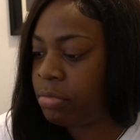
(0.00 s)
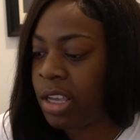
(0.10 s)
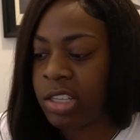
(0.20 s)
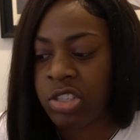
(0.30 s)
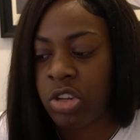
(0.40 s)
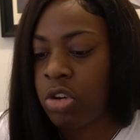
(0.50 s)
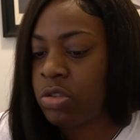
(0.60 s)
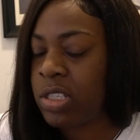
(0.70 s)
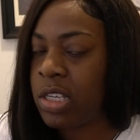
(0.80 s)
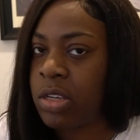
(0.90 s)
It's no
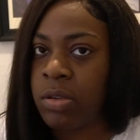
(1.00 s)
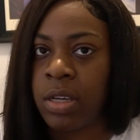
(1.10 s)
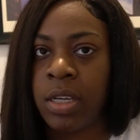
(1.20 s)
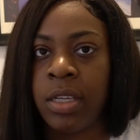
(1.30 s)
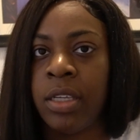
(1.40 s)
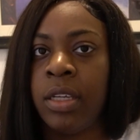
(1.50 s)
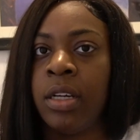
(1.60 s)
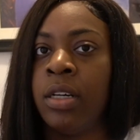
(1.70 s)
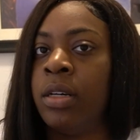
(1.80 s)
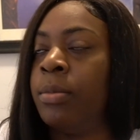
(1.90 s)
secret
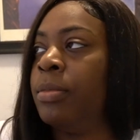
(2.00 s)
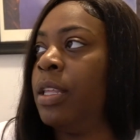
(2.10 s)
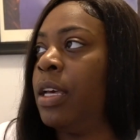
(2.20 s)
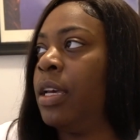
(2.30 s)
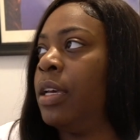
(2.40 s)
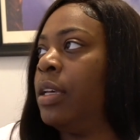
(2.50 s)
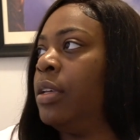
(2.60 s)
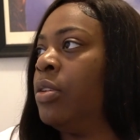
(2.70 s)
that,